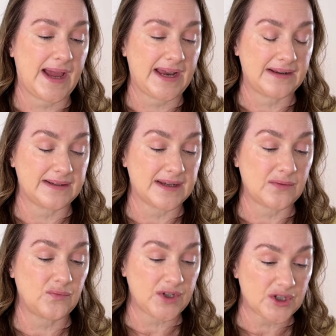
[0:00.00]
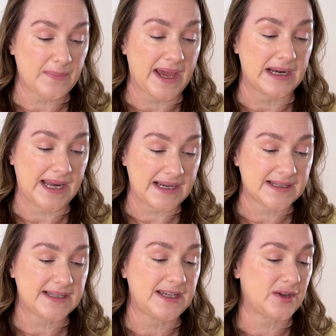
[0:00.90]
and rich about
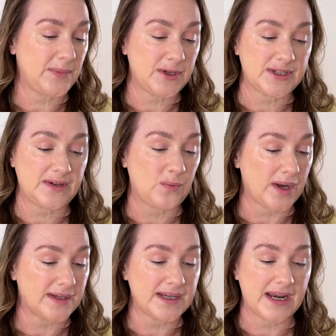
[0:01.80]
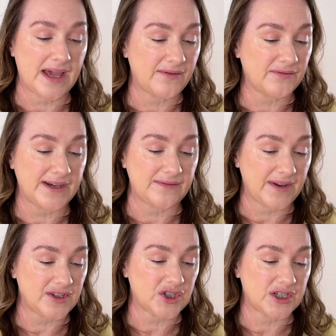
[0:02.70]
legacy, community, wonder, love,
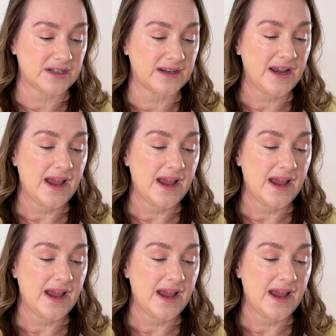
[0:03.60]
reinvention,